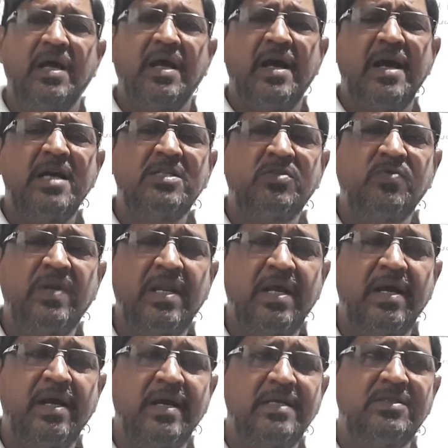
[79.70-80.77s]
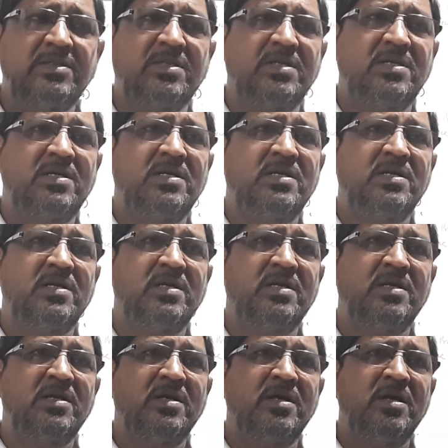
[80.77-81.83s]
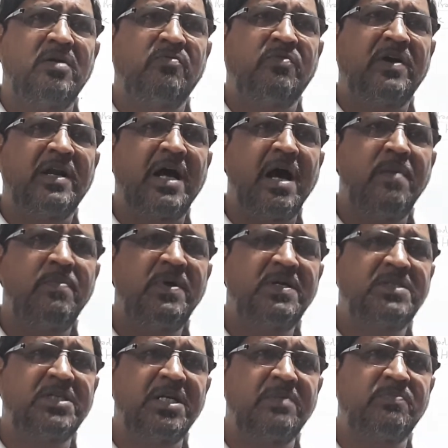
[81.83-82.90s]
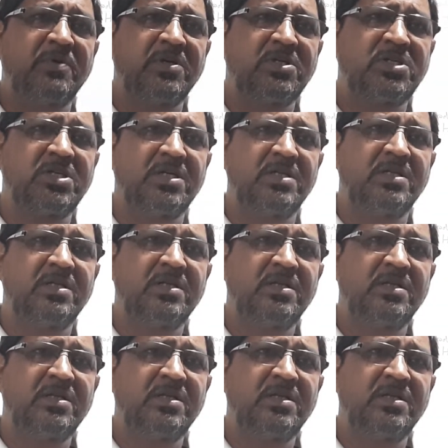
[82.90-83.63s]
as well as for hybrid seed production.